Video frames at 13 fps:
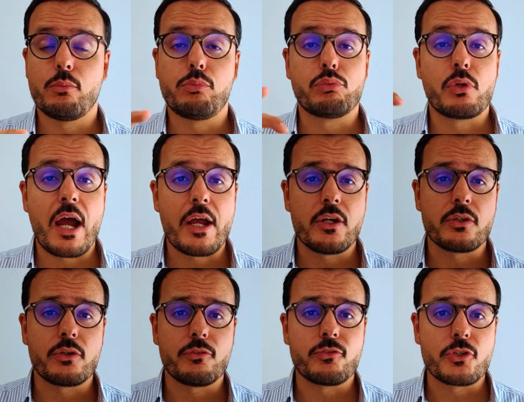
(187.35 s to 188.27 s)

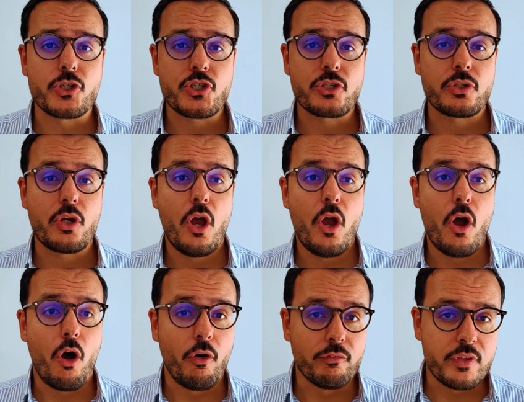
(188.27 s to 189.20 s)
brighter version
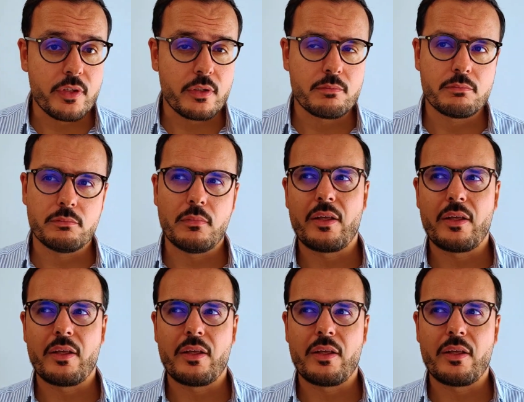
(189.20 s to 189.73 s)
of the,